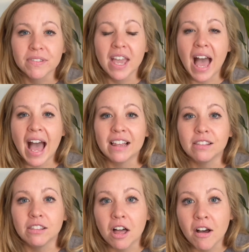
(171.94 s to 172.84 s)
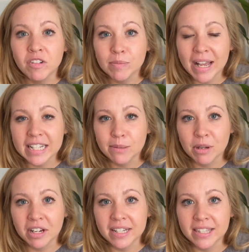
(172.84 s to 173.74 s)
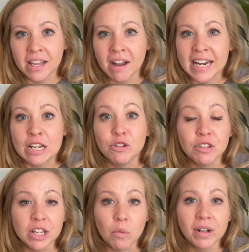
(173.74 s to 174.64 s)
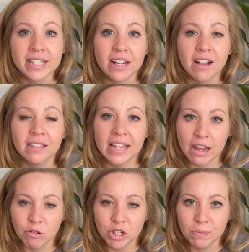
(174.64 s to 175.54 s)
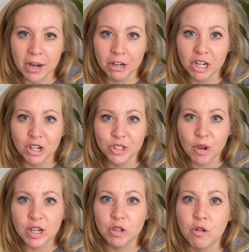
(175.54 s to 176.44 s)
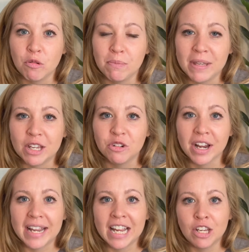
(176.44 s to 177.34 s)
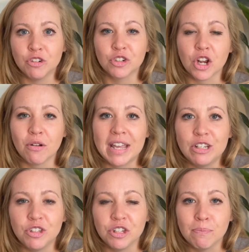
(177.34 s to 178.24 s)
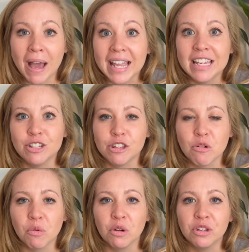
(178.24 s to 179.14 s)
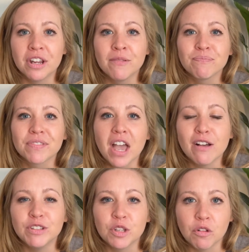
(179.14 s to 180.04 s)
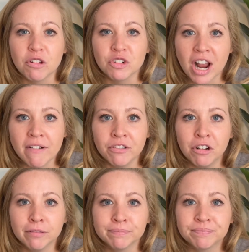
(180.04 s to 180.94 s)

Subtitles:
I loved my experience there, and I knew there wasn't a language barrier, so I knew it would be a great intro back into the world of solo travel.